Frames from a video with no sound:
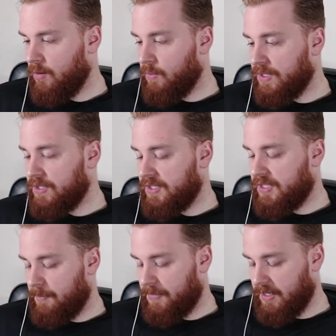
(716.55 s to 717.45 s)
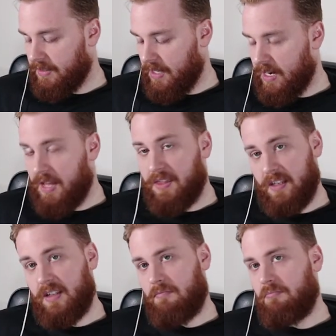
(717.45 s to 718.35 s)
which is something that I
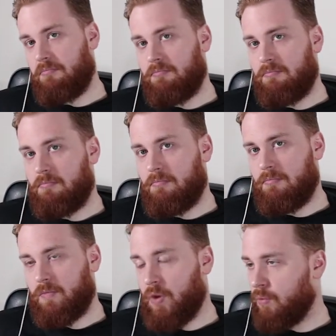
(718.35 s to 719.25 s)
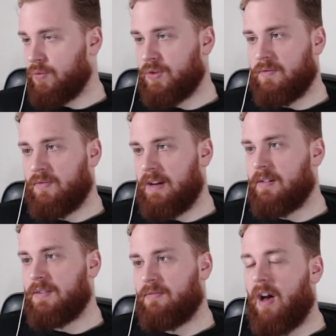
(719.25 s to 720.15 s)
think those are
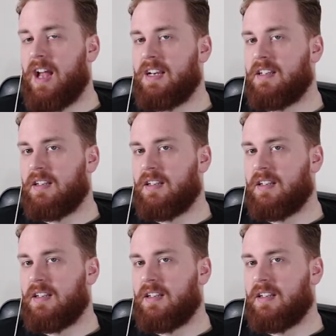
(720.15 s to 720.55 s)
very fine